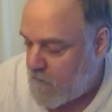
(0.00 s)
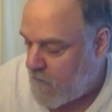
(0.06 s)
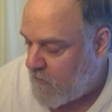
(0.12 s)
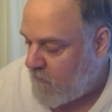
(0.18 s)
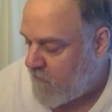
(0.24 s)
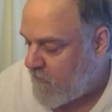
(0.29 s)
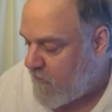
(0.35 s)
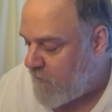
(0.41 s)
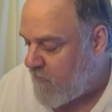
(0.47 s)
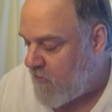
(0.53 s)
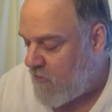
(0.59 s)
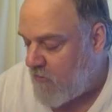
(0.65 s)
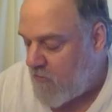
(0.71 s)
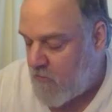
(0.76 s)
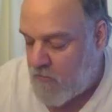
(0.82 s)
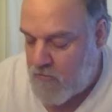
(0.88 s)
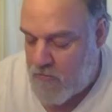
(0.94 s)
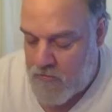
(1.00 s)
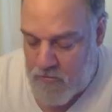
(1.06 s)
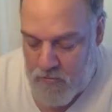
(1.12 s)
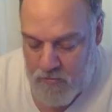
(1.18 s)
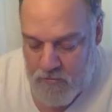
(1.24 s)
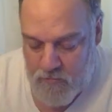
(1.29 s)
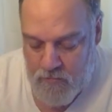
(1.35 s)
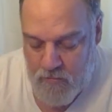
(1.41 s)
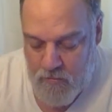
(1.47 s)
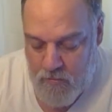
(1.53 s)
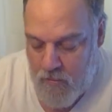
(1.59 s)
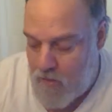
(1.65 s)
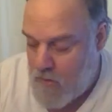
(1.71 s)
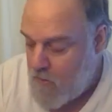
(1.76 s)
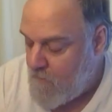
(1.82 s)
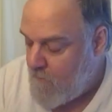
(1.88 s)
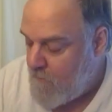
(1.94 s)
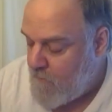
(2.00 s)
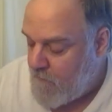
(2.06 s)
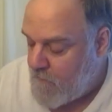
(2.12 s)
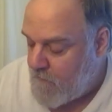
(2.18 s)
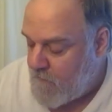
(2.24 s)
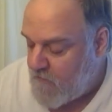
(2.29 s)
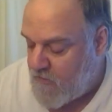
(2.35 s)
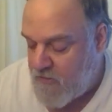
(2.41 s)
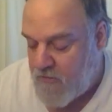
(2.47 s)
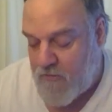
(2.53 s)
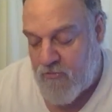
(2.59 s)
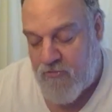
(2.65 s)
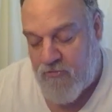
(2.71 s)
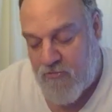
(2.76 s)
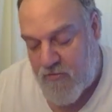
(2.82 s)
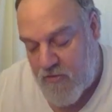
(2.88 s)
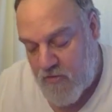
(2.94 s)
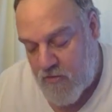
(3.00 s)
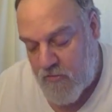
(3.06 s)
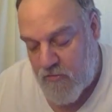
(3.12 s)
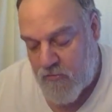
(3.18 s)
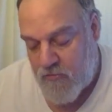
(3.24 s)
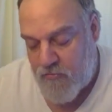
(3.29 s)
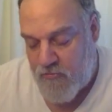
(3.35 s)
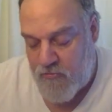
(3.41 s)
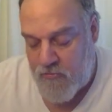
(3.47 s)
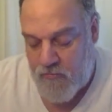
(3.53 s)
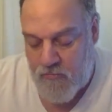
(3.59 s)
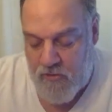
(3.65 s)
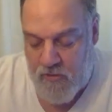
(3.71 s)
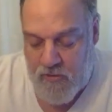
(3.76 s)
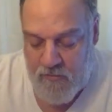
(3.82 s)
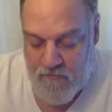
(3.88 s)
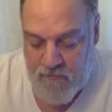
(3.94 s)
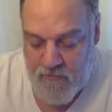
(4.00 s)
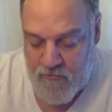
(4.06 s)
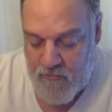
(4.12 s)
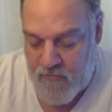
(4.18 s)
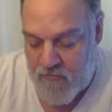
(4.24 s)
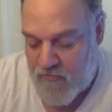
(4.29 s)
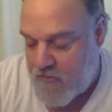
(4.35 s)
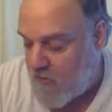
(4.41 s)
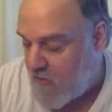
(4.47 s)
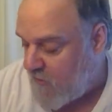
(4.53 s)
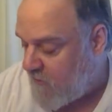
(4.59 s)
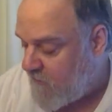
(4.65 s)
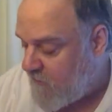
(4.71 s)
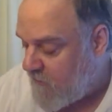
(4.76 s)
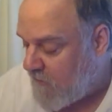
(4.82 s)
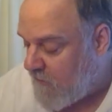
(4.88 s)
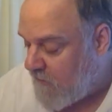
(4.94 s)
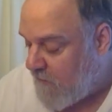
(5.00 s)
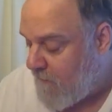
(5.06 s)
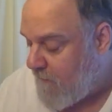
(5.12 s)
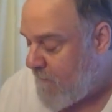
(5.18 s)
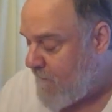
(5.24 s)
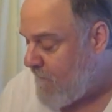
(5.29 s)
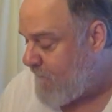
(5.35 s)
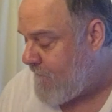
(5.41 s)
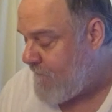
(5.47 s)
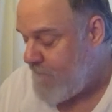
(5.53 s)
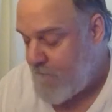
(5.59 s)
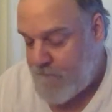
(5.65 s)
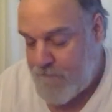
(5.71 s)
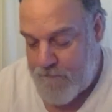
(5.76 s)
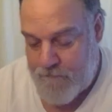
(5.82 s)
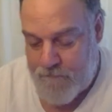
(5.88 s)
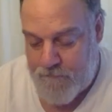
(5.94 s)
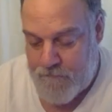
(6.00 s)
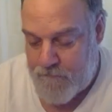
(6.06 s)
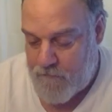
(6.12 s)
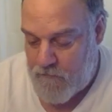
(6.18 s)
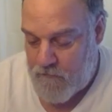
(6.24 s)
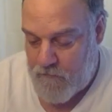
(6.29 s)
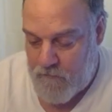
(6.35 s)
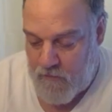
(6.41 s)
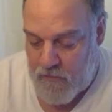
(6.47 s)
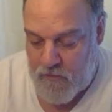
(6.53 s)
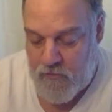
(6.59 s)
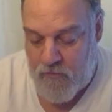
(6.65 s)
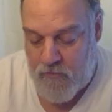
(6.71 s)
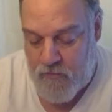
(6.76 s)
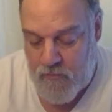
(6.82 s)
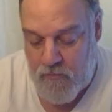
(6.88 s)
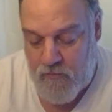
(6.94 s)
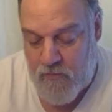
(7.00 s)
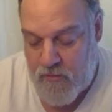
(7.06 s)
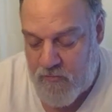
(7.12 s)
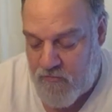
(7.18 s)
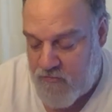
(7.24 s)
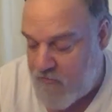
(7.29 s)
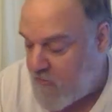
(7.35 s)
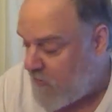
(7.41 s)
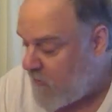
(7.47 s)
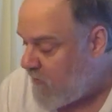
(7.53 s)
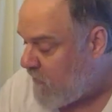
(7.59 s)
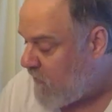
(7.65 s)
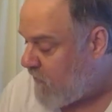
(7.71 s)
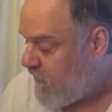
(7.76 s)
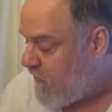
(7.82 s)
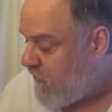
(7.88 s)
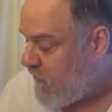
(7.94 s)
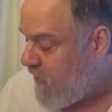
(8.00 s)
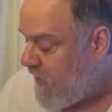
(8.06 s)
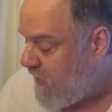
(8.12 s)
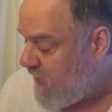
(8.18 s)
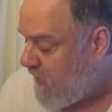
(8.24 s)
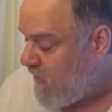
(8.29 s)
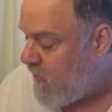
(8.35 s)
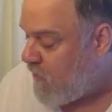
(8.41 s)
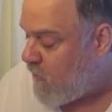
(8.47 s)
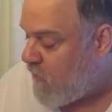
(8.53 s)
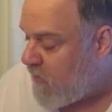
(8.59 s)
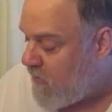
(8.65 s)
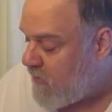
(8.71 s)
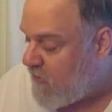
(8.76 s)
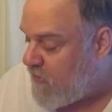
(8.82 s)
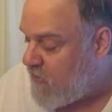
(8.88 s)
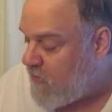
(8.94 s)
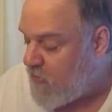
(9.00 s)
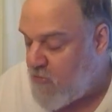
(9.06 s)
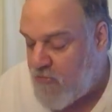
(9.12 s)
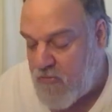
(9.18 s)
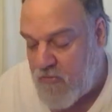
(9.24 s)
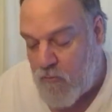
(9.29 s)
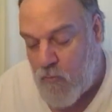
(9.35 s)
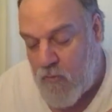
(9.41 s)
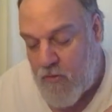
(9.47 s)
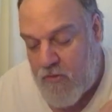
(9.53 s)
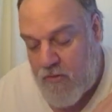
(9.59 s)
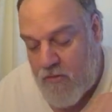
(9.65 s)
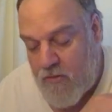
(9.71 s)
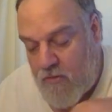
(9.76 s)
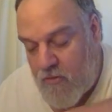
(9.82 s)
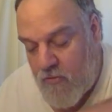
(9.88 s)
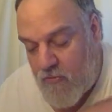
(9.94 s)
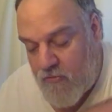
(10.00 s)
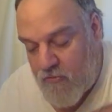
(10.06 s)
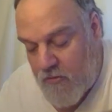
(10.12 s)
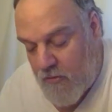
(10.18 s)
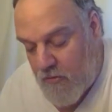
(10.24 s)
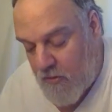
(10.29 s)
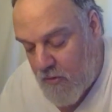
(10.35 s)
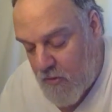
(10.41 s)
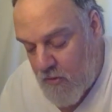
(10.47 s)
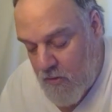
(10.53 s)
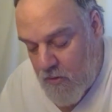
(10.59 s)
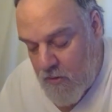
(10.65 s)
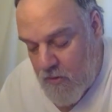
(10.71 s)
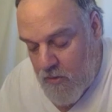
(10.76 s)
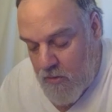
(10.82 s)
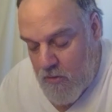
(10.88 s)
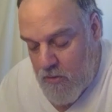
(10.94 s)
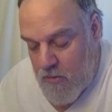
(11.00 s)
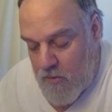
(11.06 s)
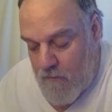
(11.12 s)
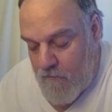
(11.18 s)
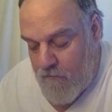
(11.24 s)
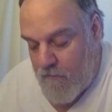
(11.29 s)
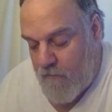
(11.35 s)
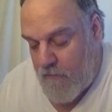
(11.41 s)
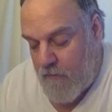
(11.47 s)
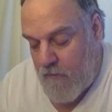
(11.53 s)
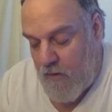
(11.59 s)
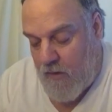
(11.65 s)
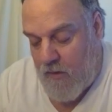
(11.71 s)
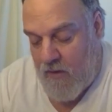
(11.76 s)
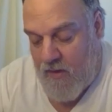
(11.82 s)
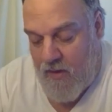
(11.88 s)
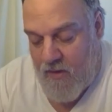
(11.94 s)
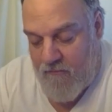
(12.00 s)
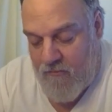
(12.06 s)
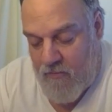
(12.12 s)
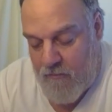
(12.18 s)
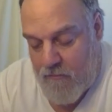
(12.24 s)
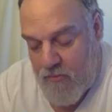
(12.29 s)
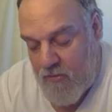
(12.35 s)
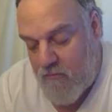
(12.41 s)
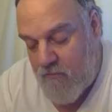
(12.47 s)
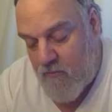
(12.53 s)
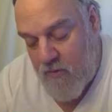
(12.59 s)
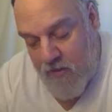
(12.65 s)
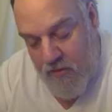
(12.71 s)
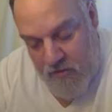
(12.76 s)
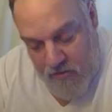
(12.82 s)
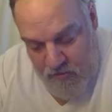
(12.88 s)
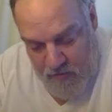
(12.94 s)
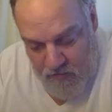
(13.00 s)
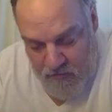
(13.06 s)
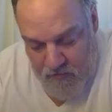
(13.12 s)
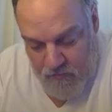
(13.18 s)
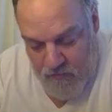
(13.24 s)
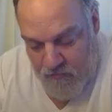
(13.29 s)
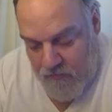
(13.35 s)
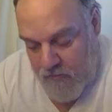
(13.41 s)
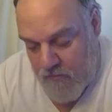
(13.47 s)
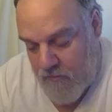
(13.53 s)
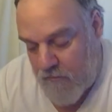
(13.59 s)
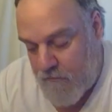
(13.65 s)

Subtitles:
It's up to you to get the skills you need for this kind of thing. And you do need skills. You got to know what to use and when to use it, and have it be ready to use it.